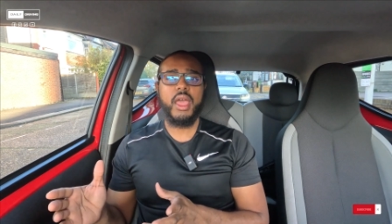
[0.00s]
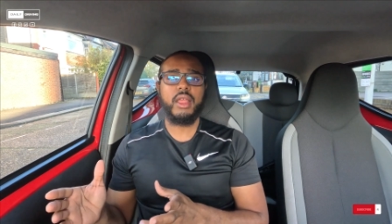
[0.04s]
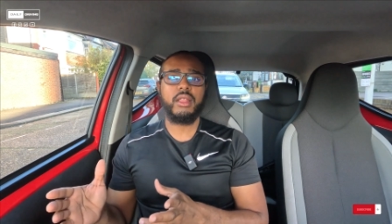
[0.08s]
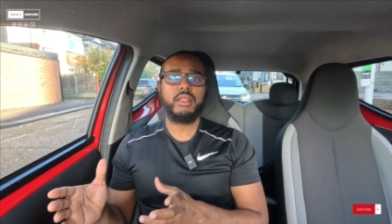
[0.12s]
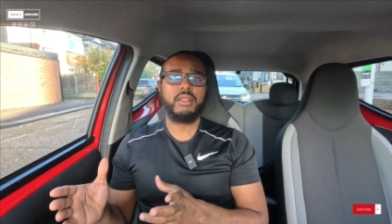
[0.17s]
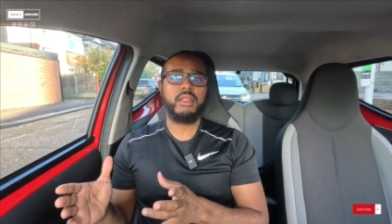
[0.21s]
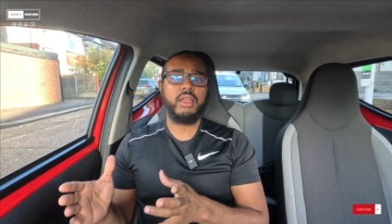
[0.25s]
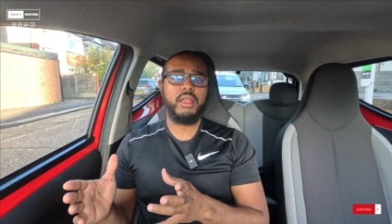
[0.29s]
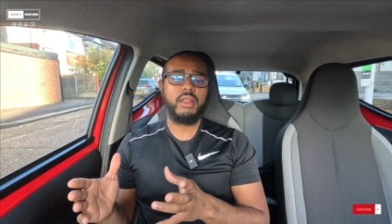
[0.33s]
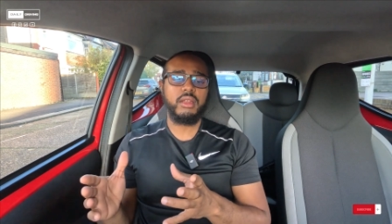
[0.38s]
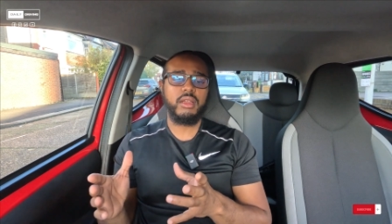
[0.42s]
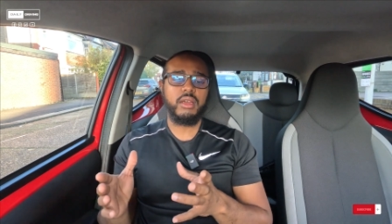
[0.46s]

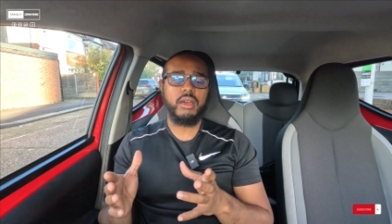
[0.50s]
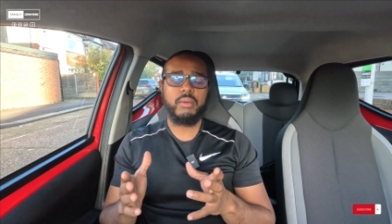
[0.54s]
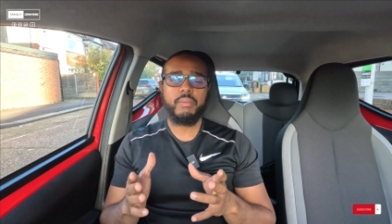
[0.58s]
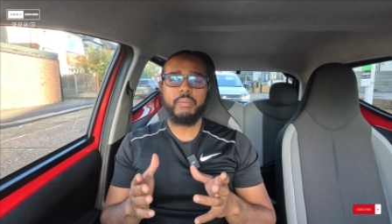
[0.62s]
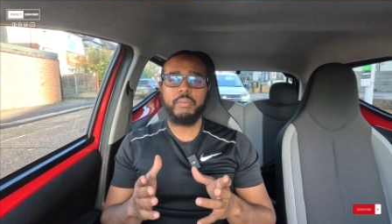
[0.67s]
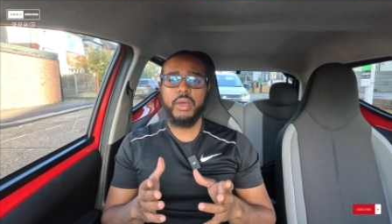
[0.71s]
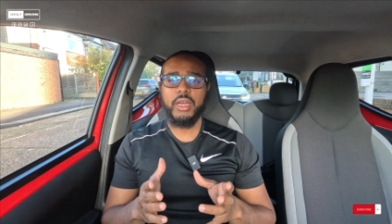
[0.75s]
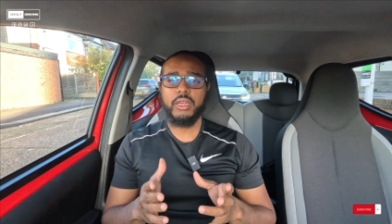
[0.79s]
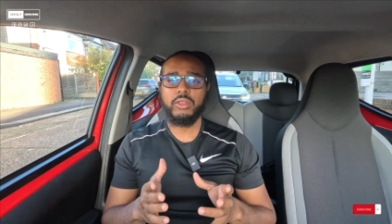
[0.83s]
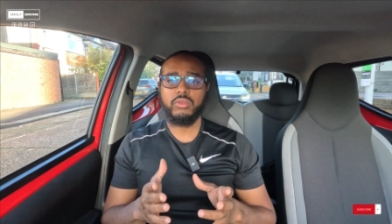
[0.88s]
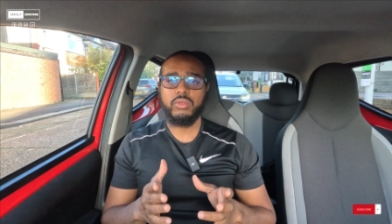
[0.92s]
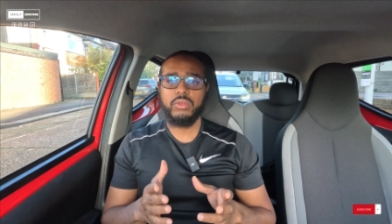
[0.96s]
and then come
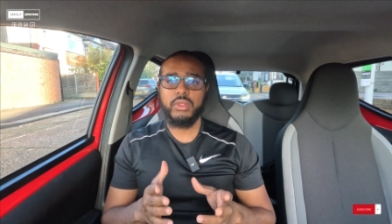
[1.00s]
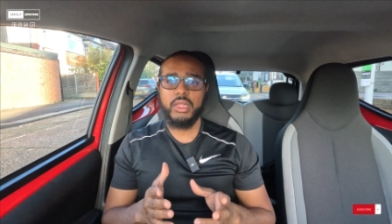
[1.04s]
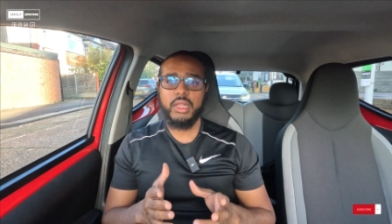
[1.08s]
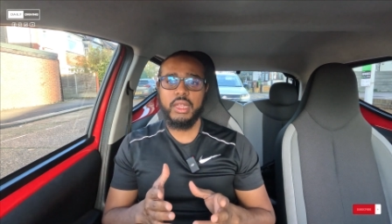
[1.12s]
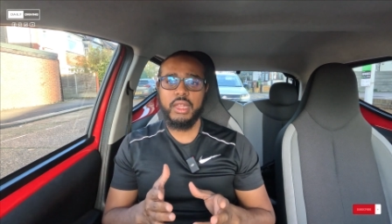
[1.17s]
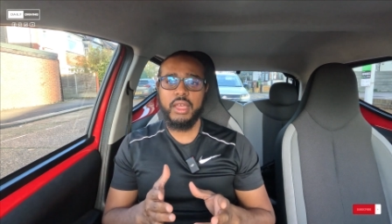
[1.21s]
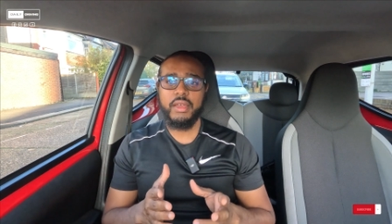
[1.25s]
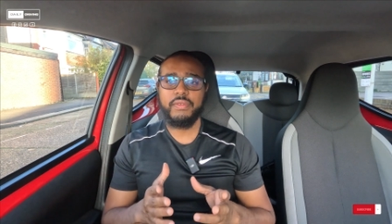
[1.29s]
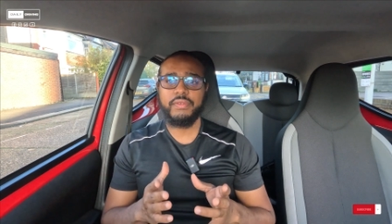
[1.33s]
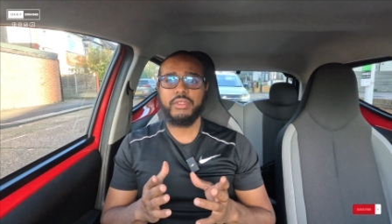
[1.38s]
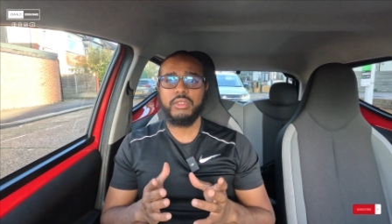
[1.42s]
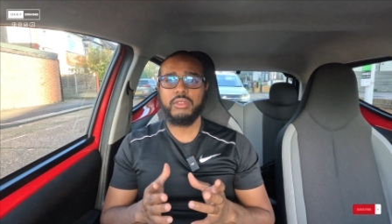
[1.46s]
back to the
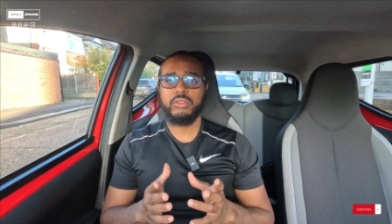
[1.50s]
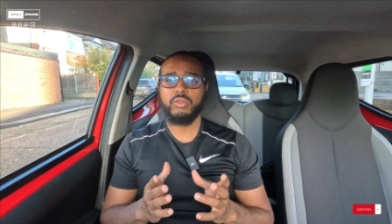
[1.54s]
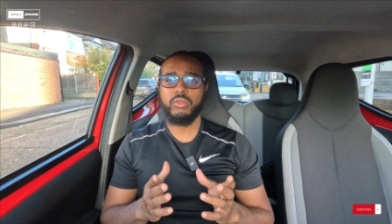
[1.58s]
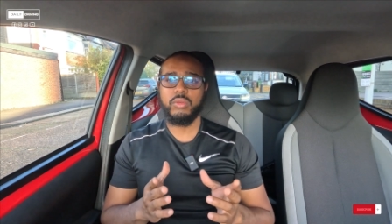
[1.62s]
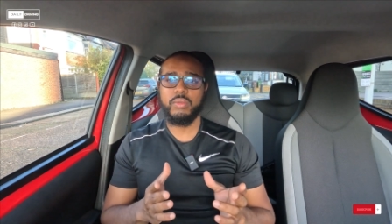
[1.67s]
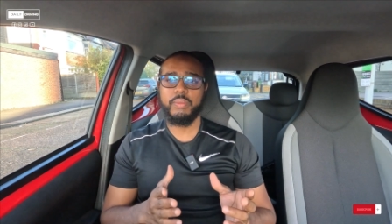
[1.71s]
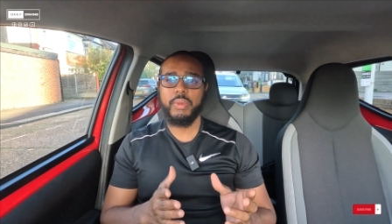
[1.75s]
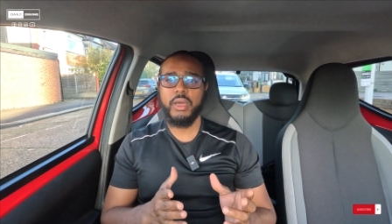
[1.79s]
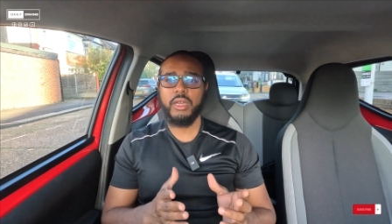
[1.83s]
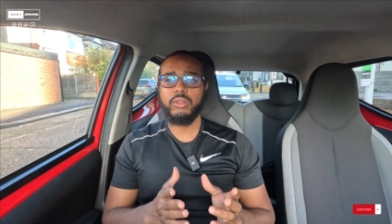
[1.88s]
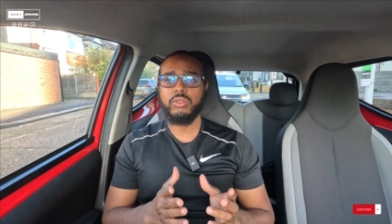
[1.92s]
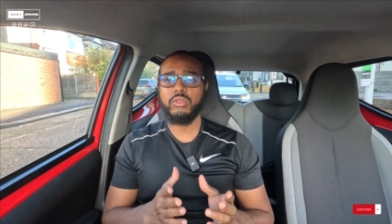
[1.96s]
left, so
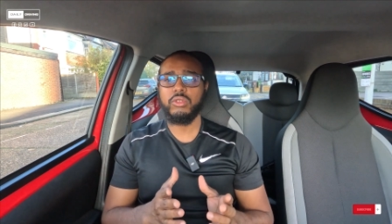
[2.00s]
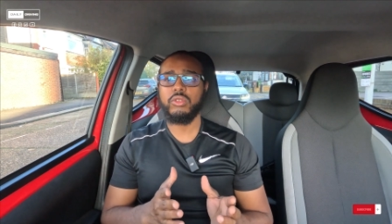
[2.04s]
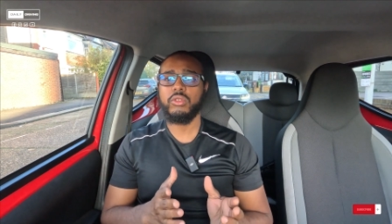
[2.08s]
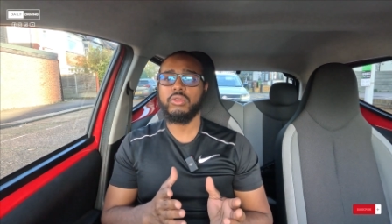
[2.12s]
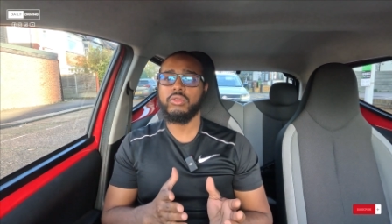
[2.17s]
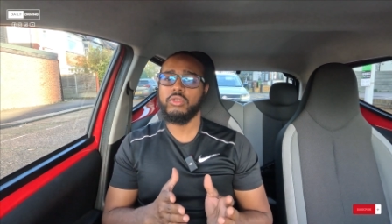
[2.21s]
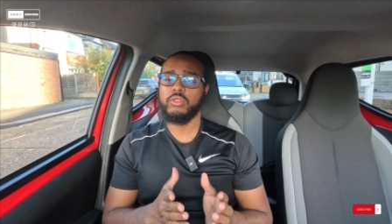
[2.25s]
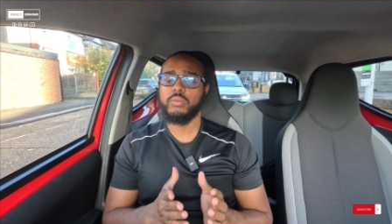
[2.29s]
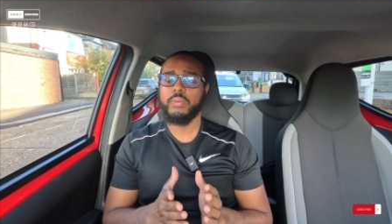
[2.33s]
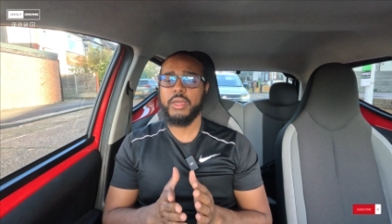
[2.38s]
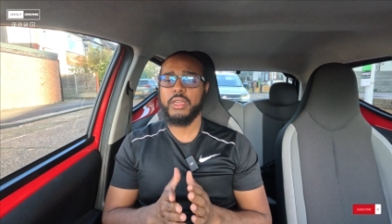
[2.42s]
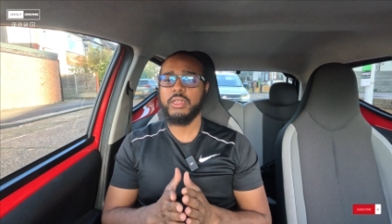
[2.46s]
back to
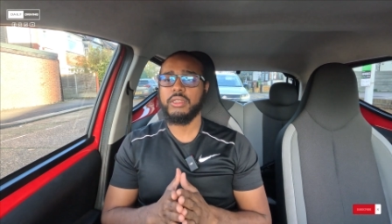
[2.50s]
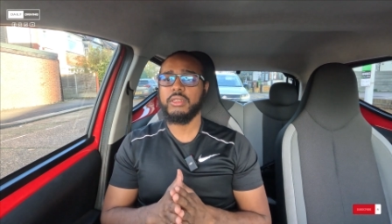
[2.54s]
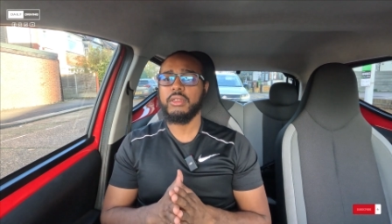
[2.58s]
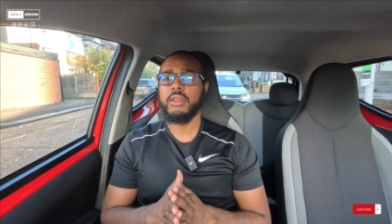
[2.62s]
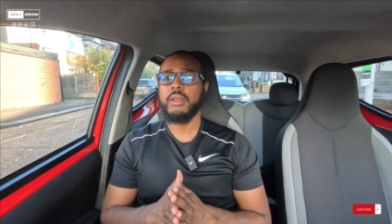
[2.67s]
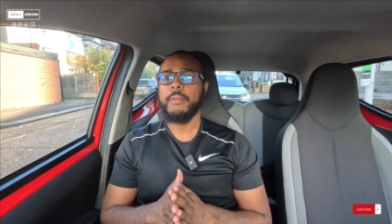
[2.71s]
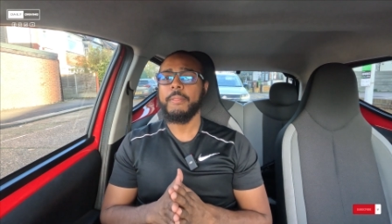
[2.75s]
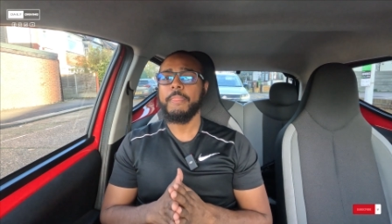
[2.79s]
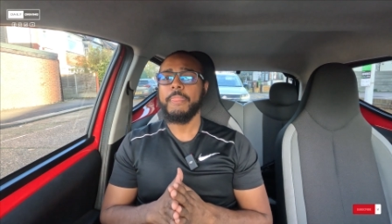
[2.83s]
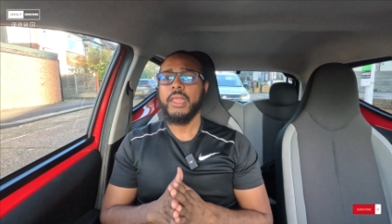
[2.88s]
your space.